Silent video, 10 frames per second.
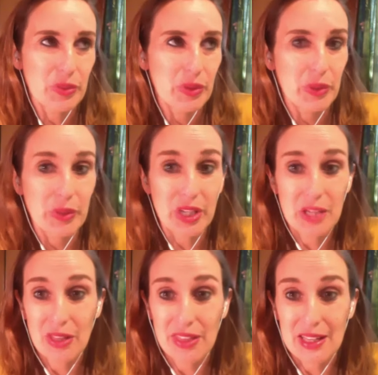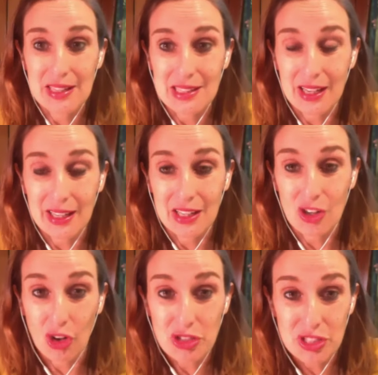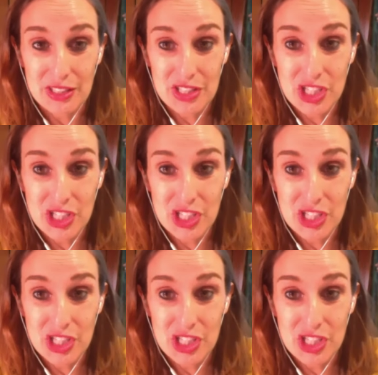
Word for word: when we're working with things like incontinence,